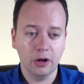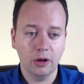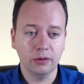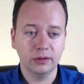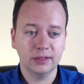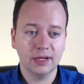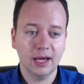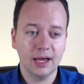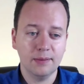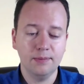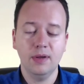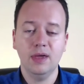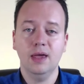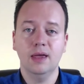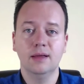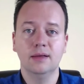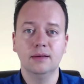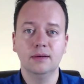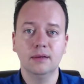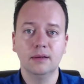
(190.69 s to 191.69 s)
type
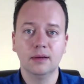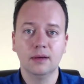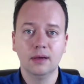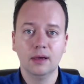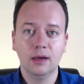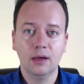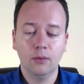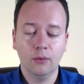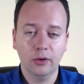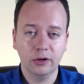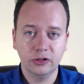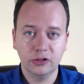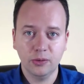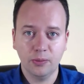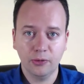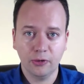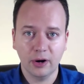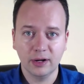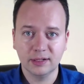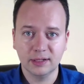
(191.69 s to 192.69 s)
in, once you
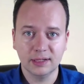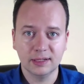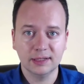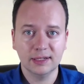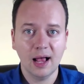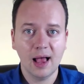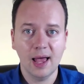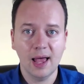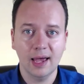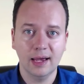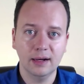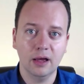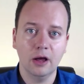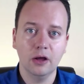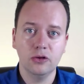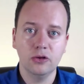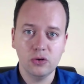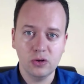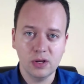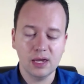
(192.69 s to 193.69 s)
press a sine, a
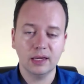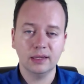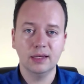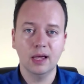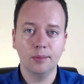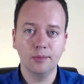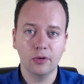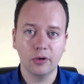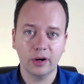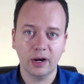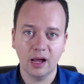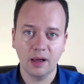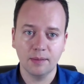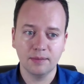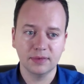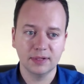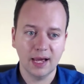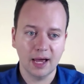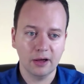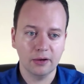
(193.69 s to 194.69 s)
unique number
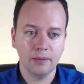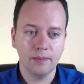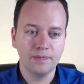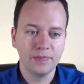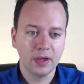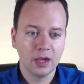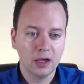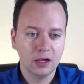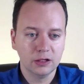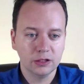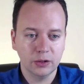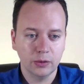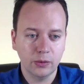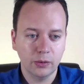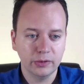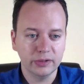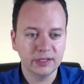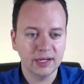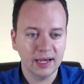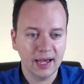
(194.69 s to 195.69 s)
comes out. So we
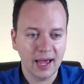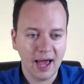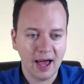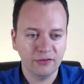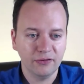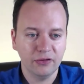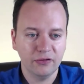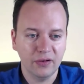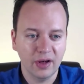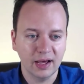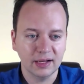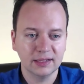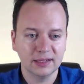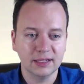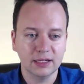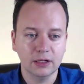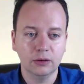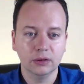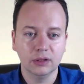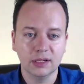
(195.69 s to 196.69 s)
would say f of x is
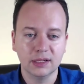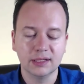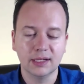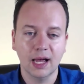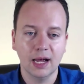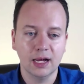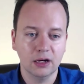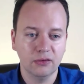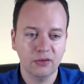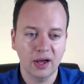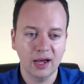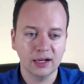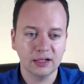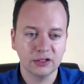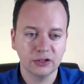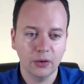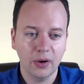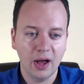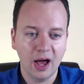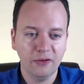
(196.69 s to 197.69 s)
equal to sine of x.
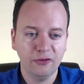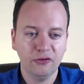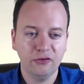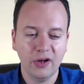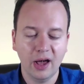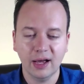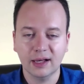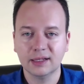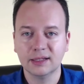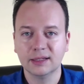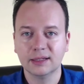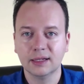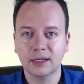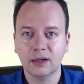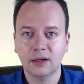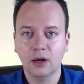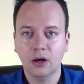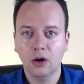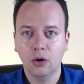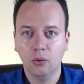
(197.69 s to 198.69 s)
So f of x
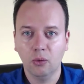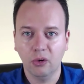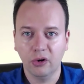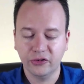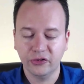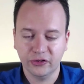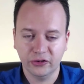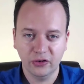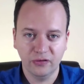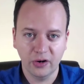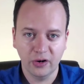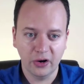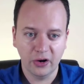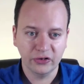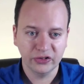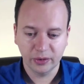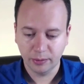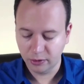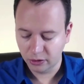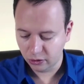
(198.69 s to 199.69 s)
works in a very
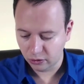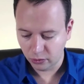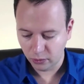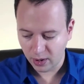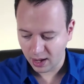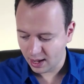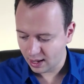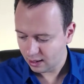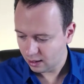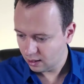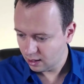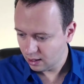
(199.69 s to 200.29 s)
similar way,